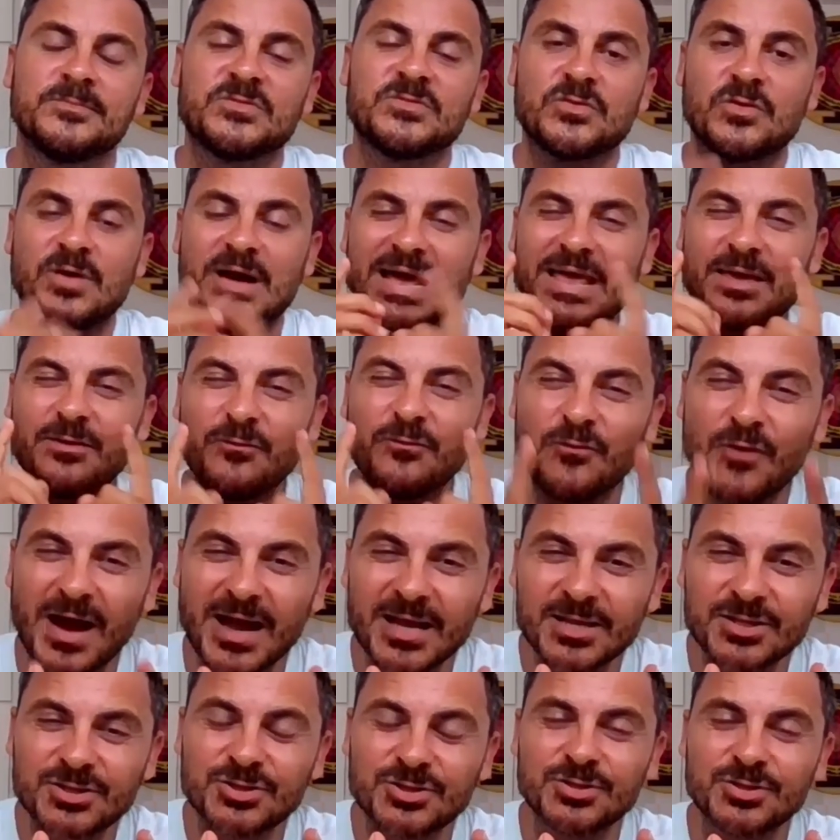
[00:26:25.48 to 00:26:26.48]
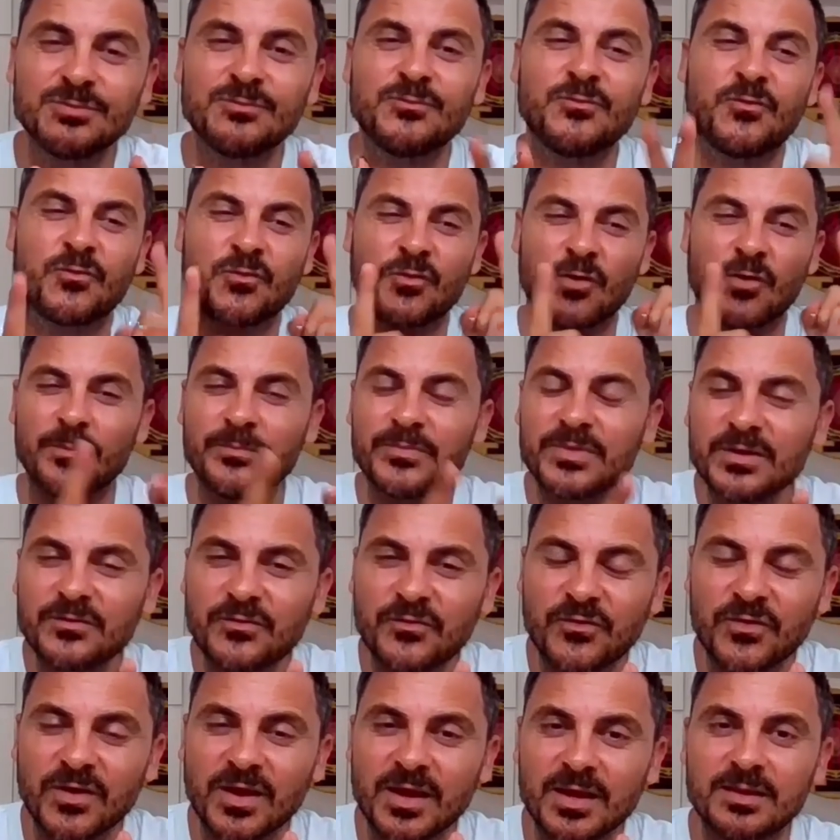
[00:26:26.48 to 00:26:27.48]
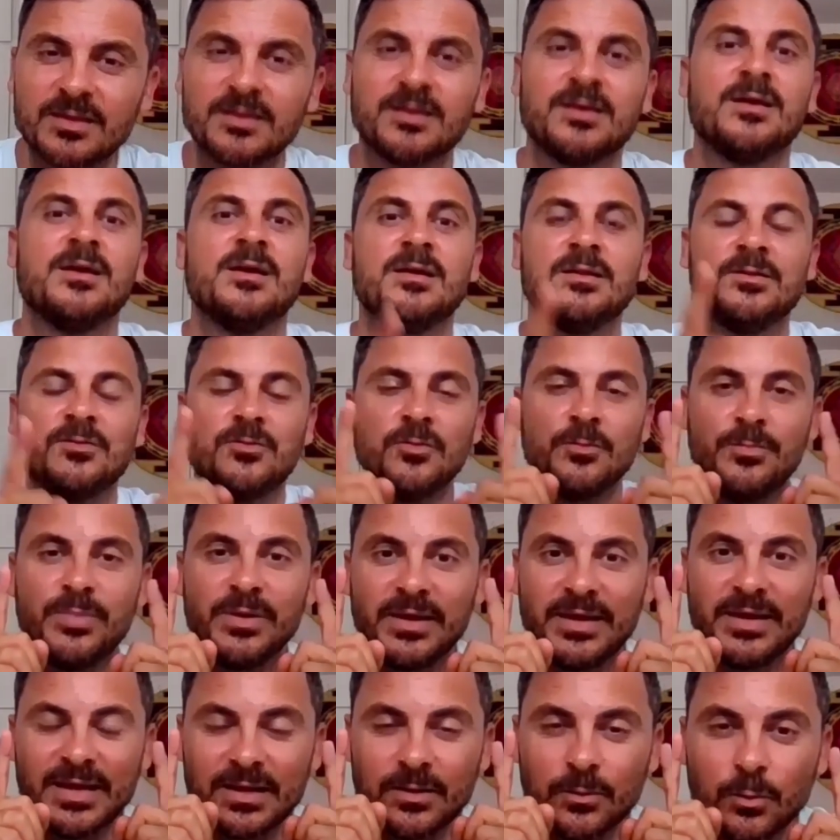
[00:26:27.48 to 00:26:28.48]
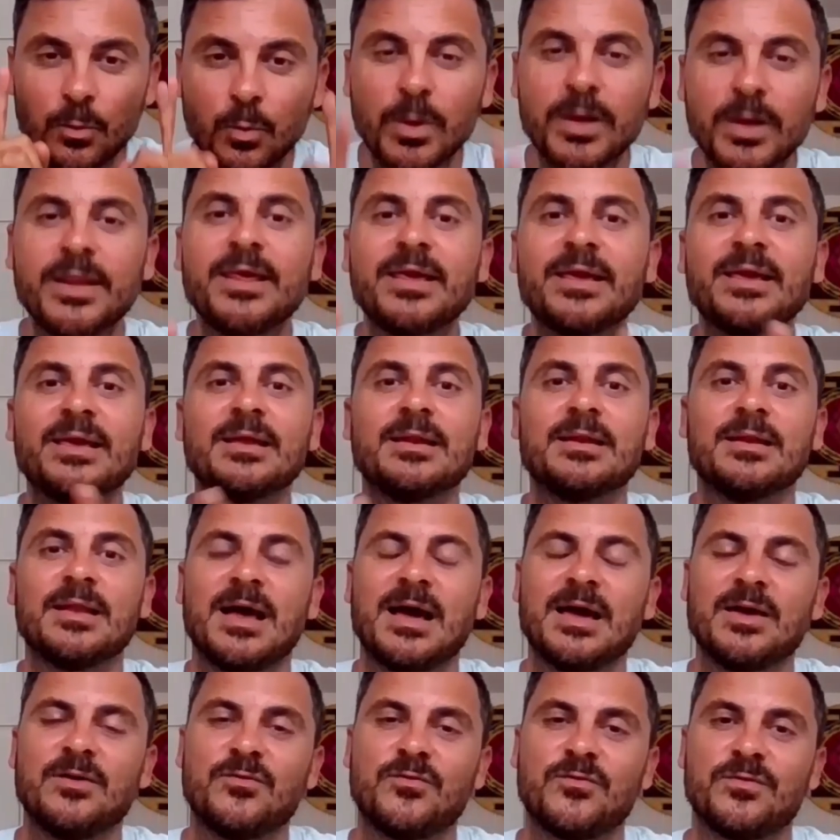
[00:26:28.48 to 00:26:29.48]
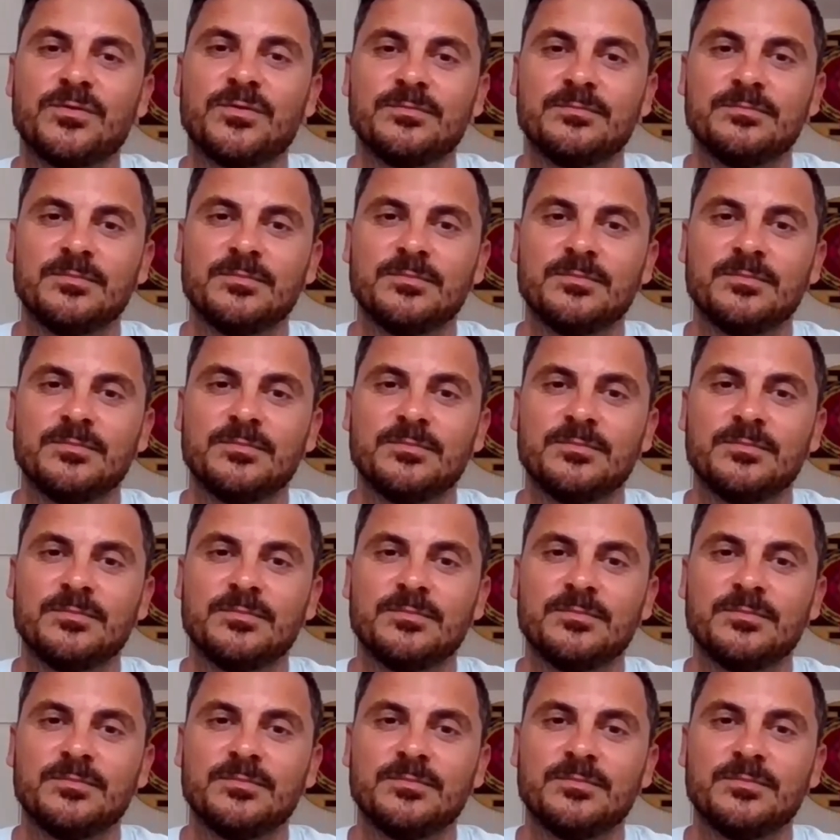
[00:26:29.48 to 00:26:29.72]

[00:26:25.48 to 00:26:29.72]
So I invite you from defeat to begin winning in life,